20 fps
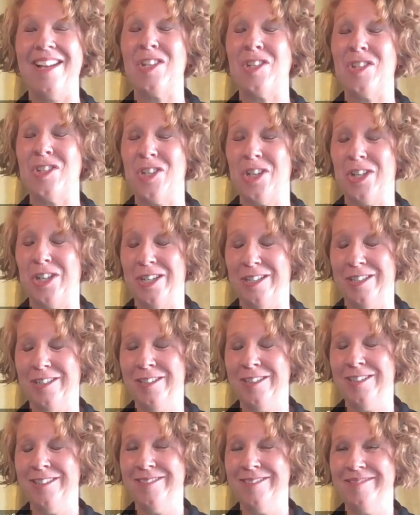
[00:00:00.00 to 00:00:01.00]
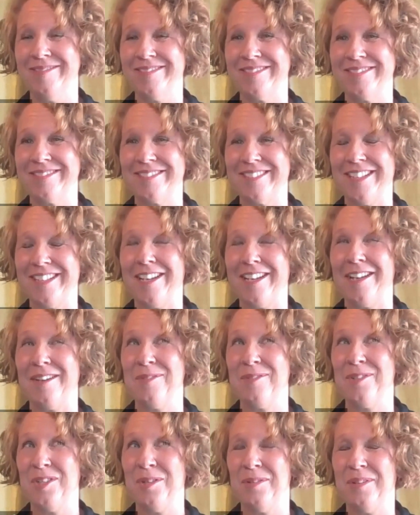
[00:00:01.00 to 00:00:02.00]
dog. I
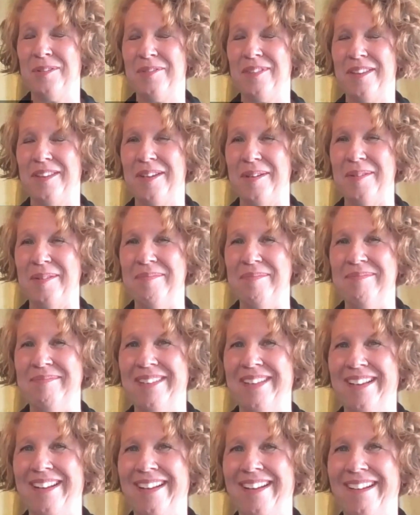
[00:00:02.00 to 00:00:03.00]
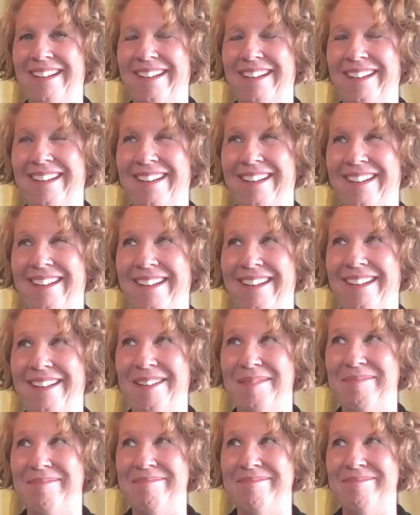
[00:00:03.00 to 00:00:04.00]
have two of them.
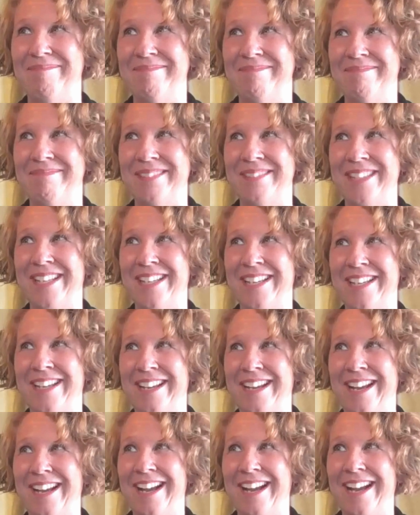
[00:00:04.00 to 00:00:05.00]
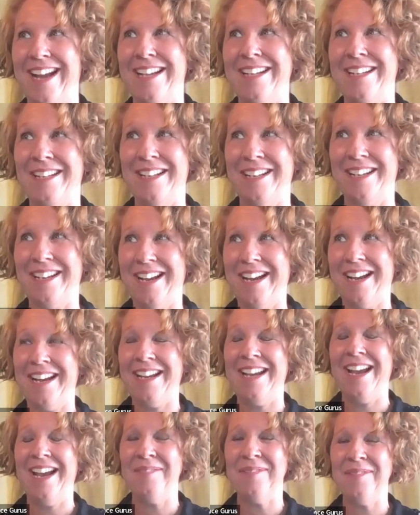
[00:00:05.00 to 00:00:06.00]
Um, I I
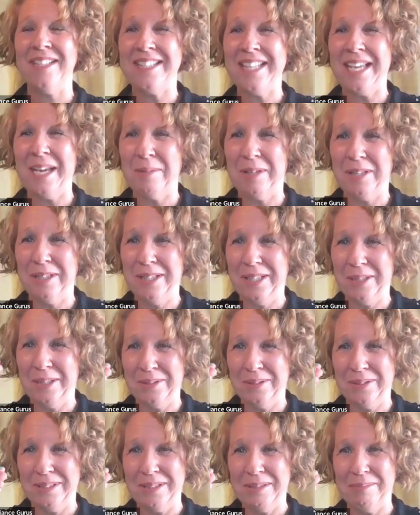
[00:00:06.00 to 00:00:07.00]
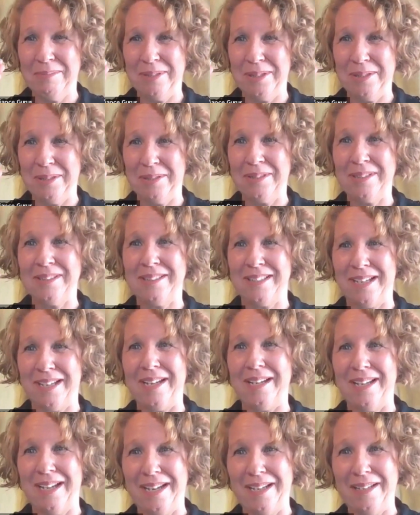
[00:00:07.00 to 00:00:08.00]
have to say I'm a little in the middle because
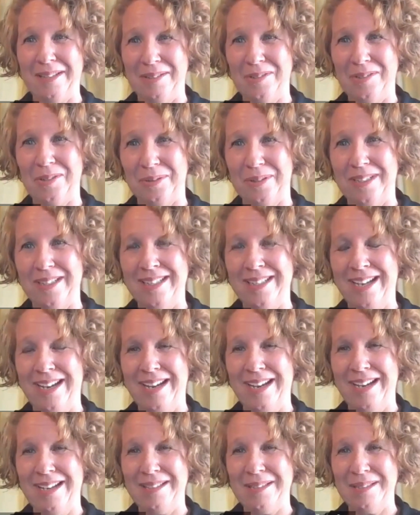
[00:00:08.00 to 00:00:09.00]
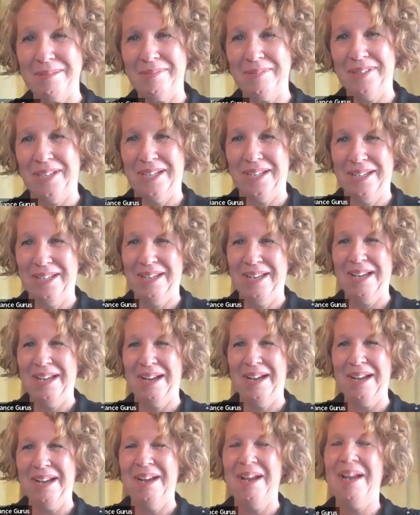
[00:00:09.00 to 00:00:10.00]
I enjoy cats,
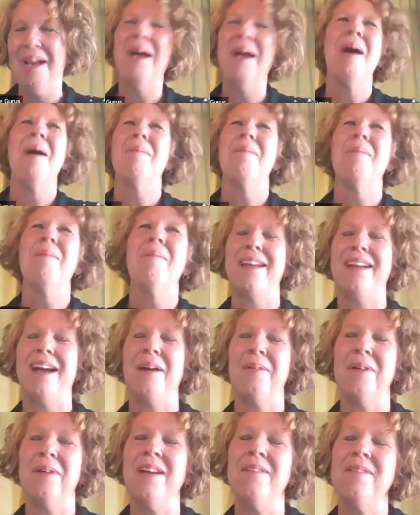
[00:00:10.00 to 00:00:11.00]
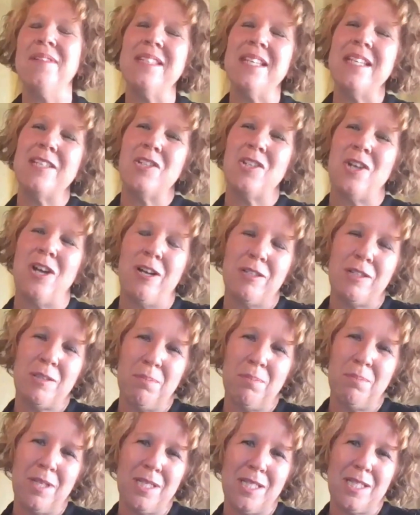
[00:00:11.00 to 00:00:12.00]
but I will have to say dogs
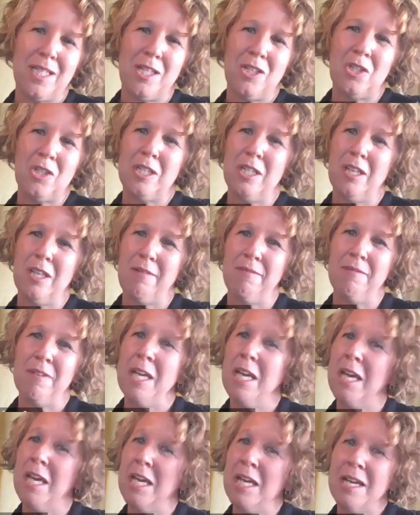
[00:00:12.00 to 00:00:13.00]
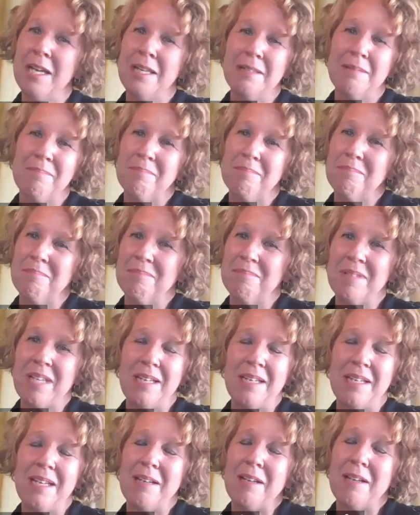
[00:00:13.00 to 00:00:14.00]
because they